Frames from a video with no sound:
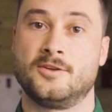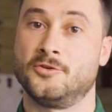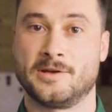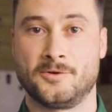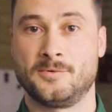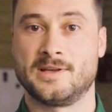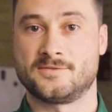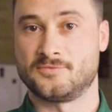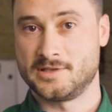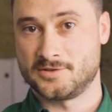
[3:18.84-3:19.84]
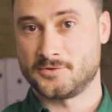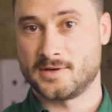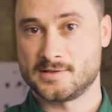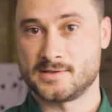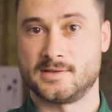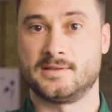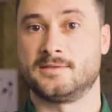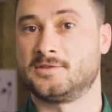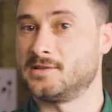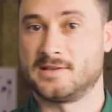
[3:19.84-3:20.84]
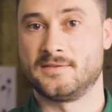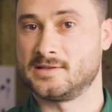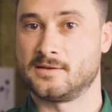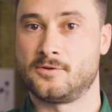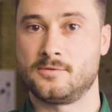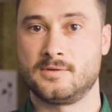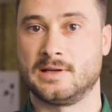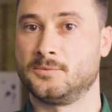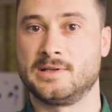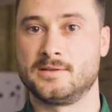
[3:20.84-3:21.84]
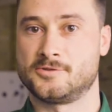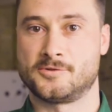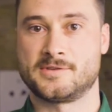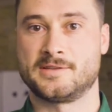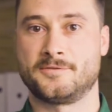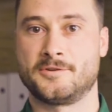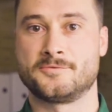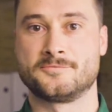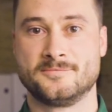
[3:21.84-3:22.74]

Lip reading: You can always reach to us, just give us a call and we'll source it for you.